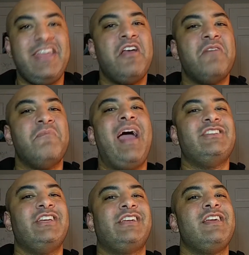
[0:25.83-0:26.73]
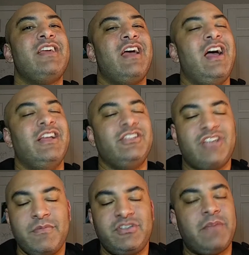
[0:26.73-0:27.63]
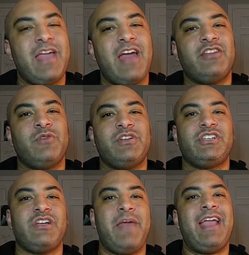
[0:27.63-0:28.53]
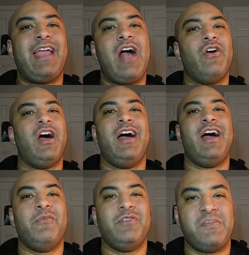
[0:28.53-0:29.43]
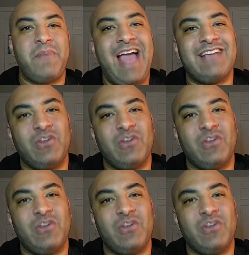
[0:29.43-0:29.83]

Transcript: Magic. Come check me out at Twitch and come hang out with the Packs